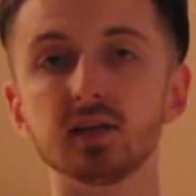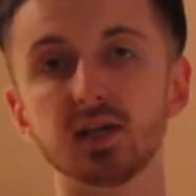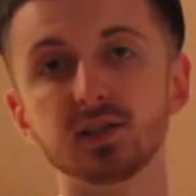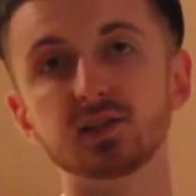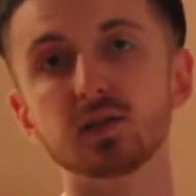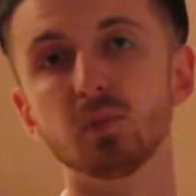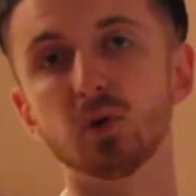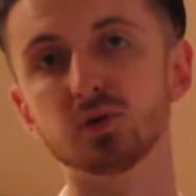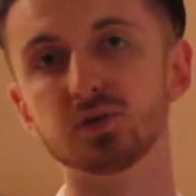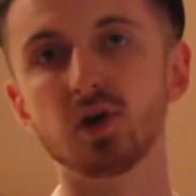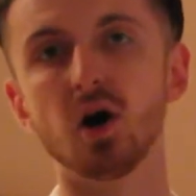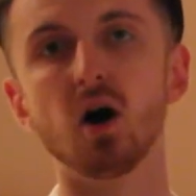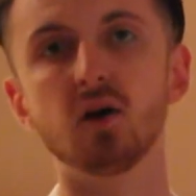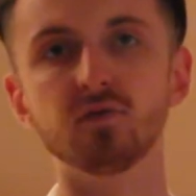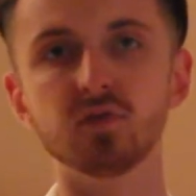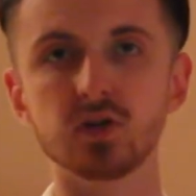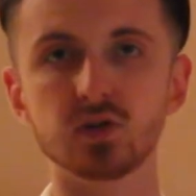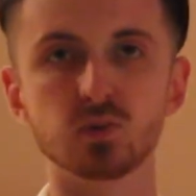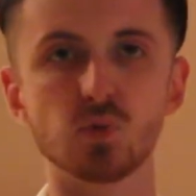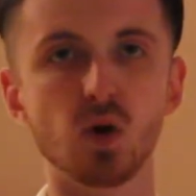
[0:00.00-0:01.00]
that's the most
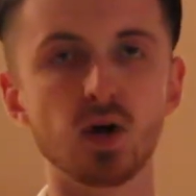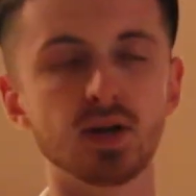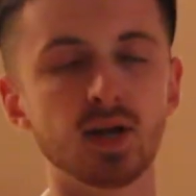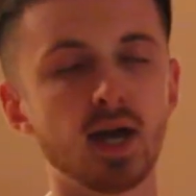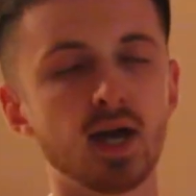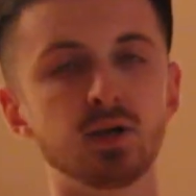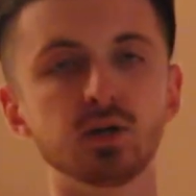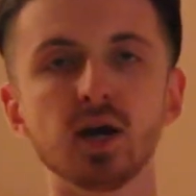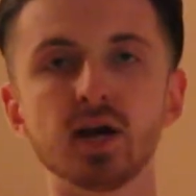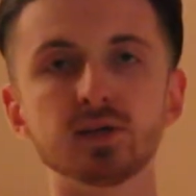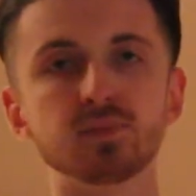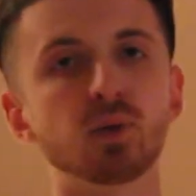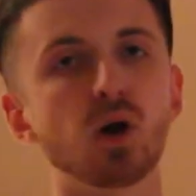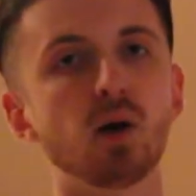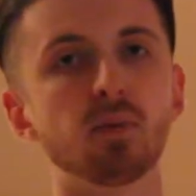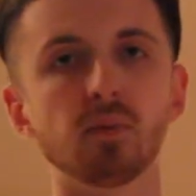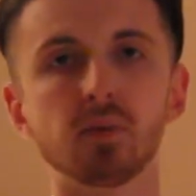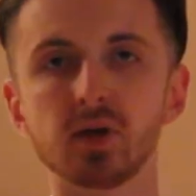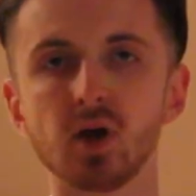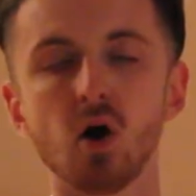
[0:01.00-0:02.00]
obvious one, and you guys
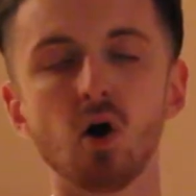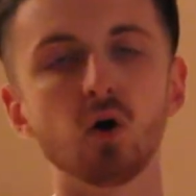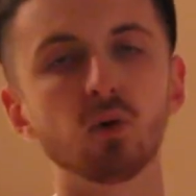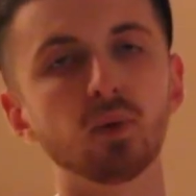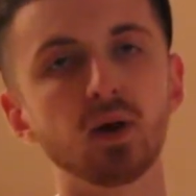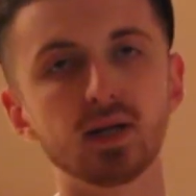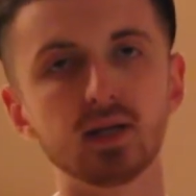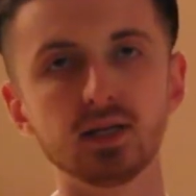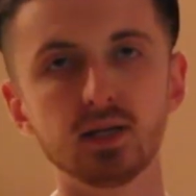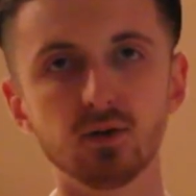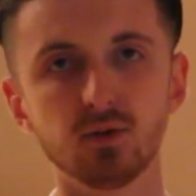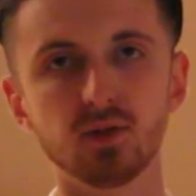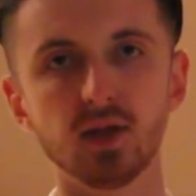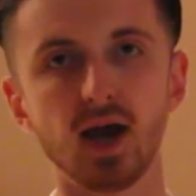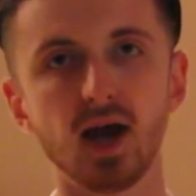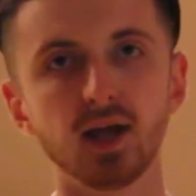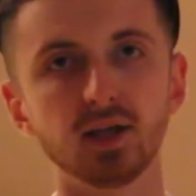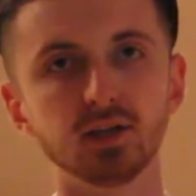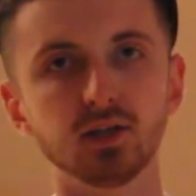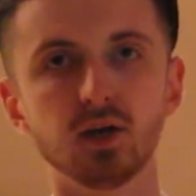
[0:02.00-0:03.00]
probably already knew
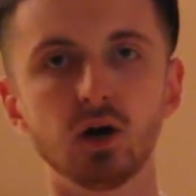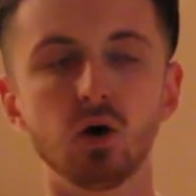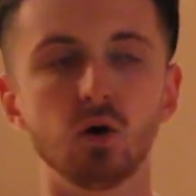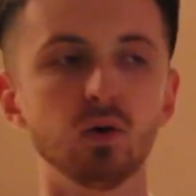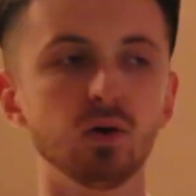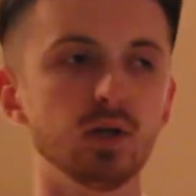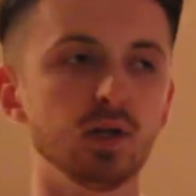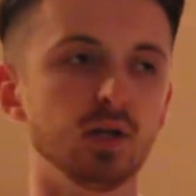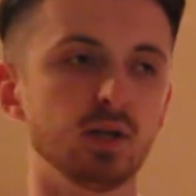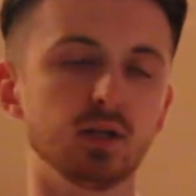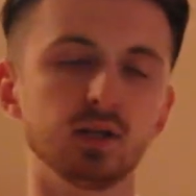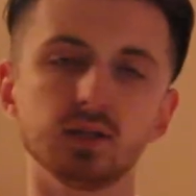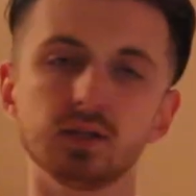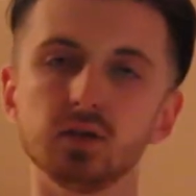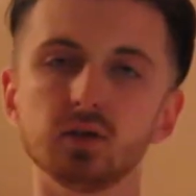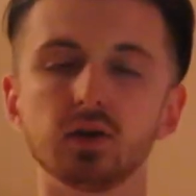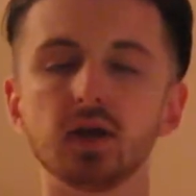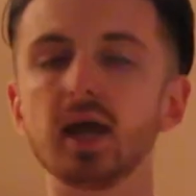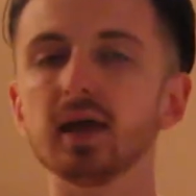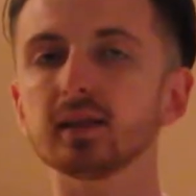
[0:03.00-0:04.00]
that,
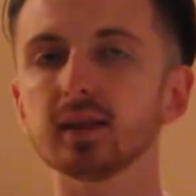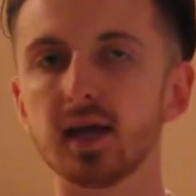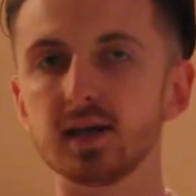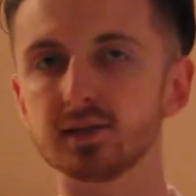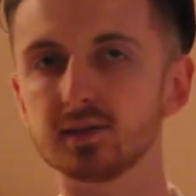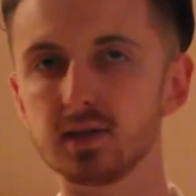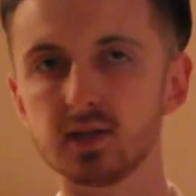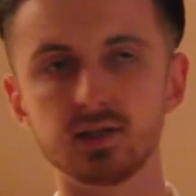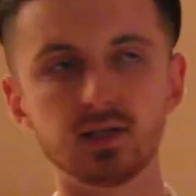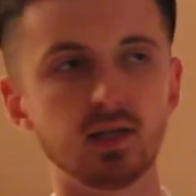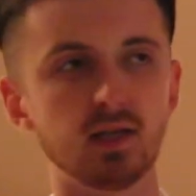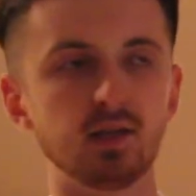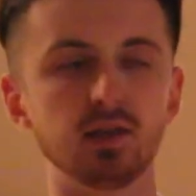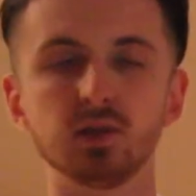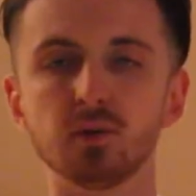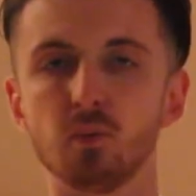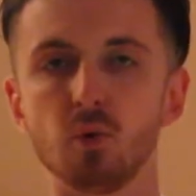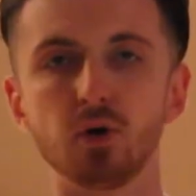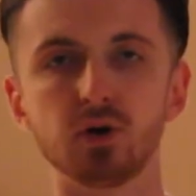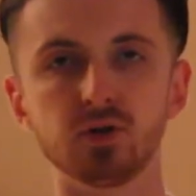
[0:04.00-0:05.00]
you'll get less dizzy
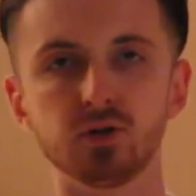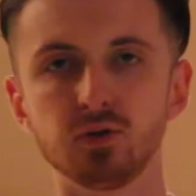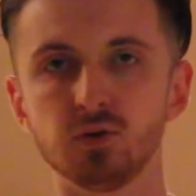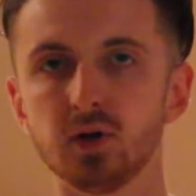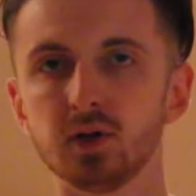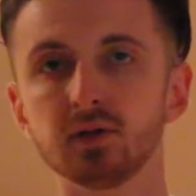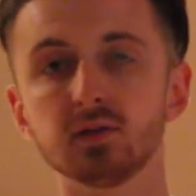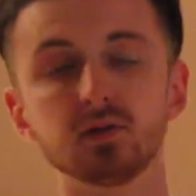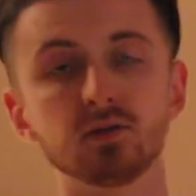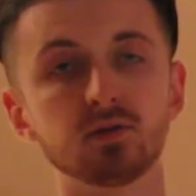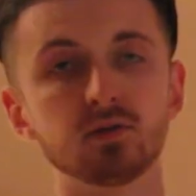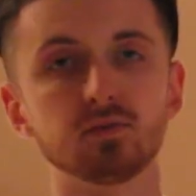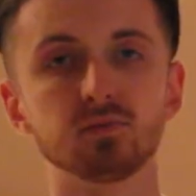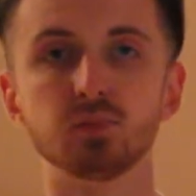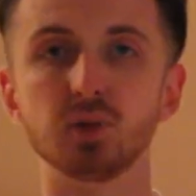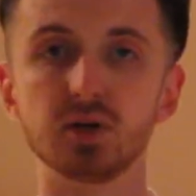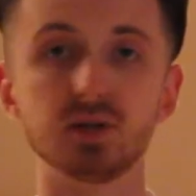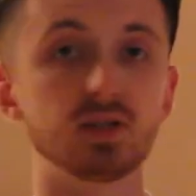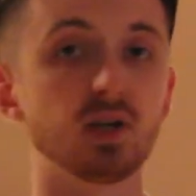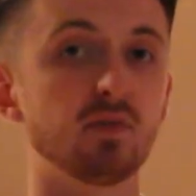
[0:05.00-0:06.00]
the more you do it.
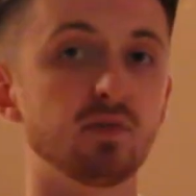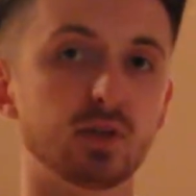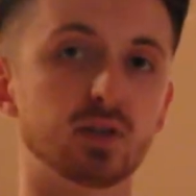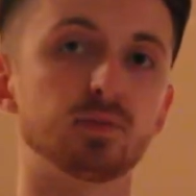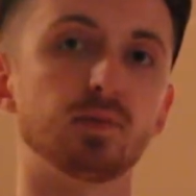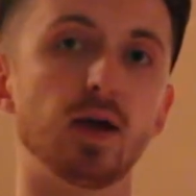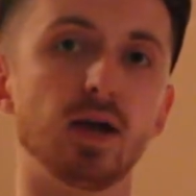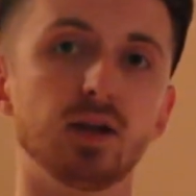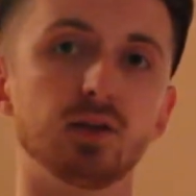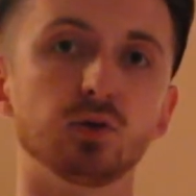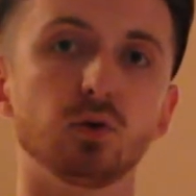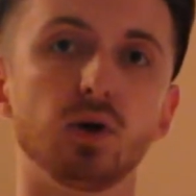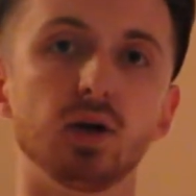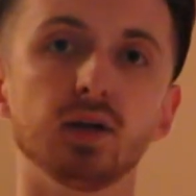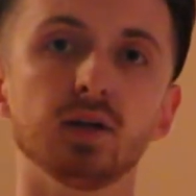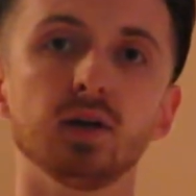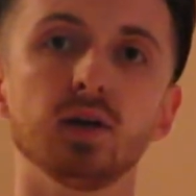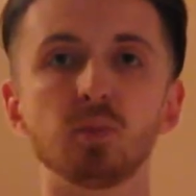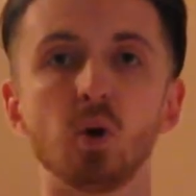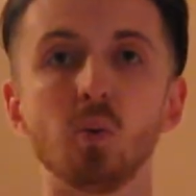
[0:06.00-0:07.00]
Pretty self-explanatory.
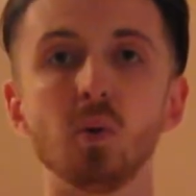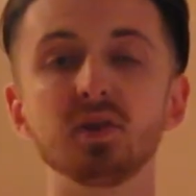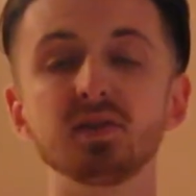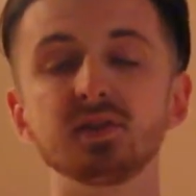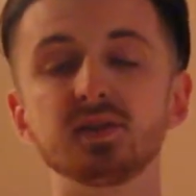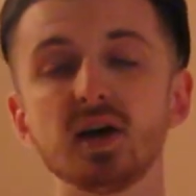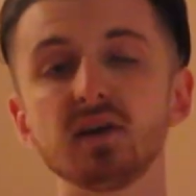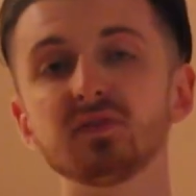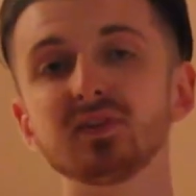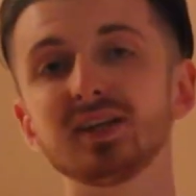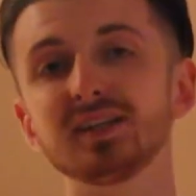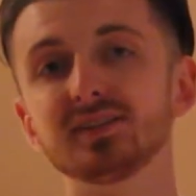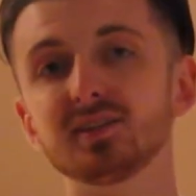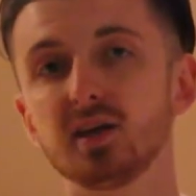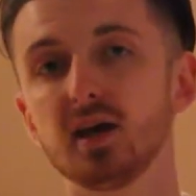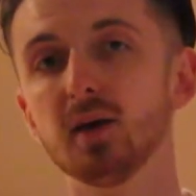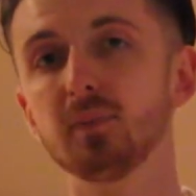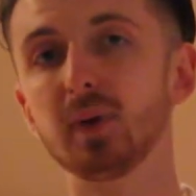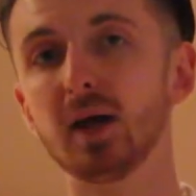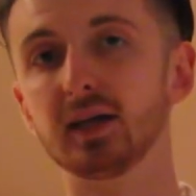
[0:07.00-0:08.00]
But one definite
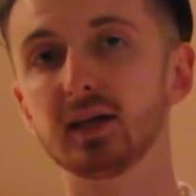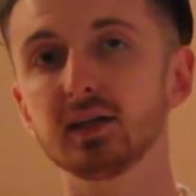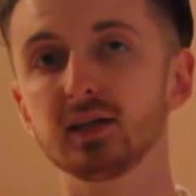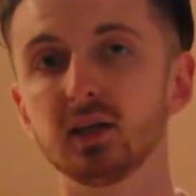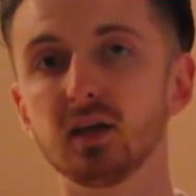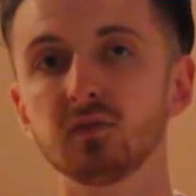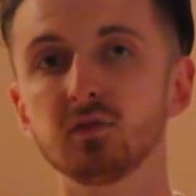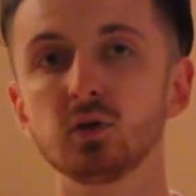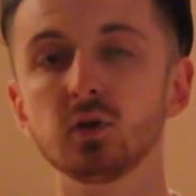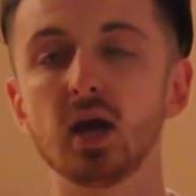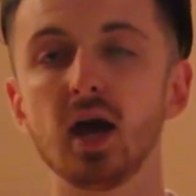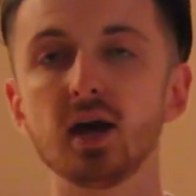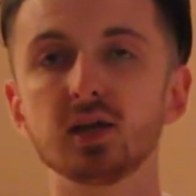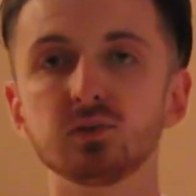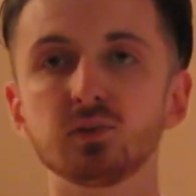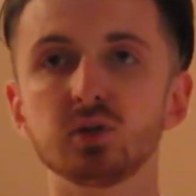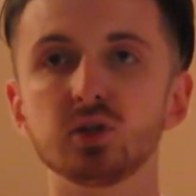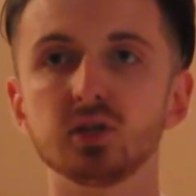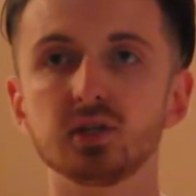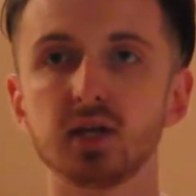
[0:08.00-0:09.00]
tip I can give you
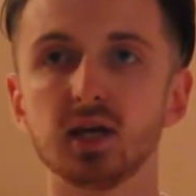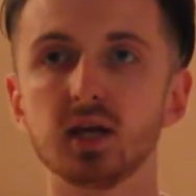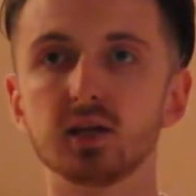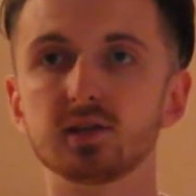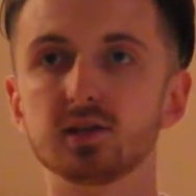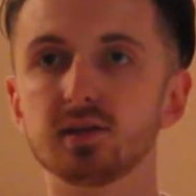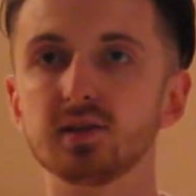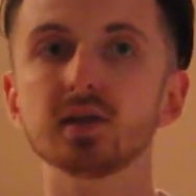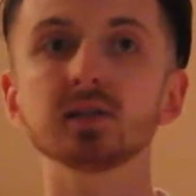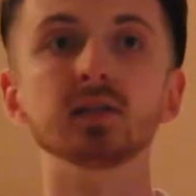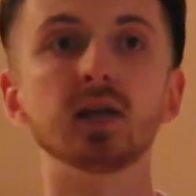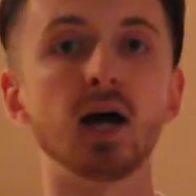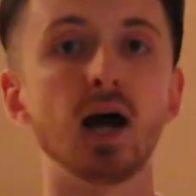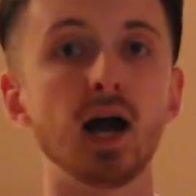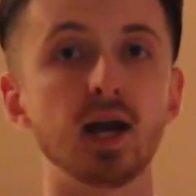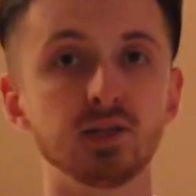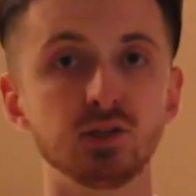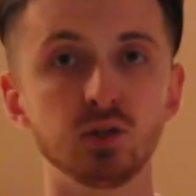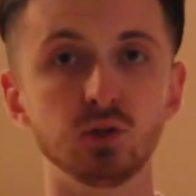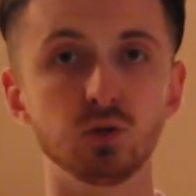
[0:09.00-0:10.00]
guys, which is I guess the thing that
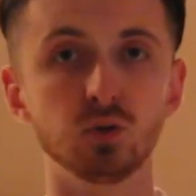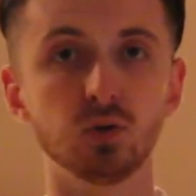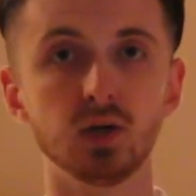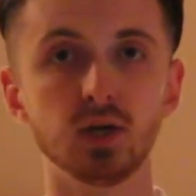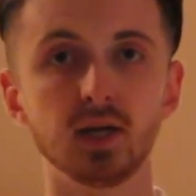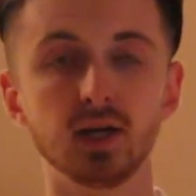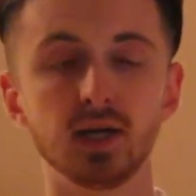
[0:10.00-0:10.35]
I do